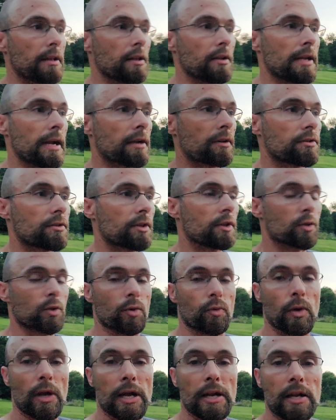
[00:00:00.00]
The downstairs, the
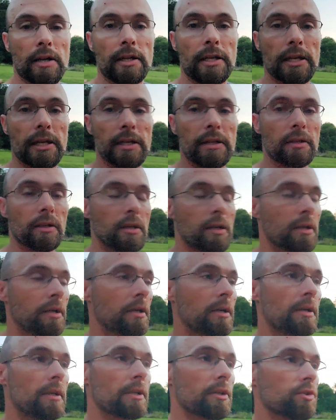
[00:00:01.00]
radiant heat
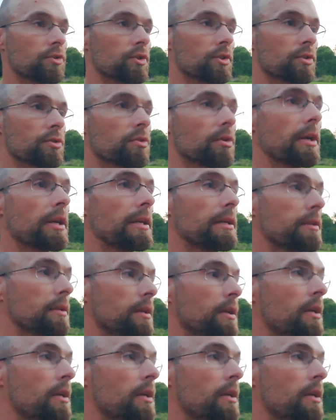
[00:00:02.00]
is just great.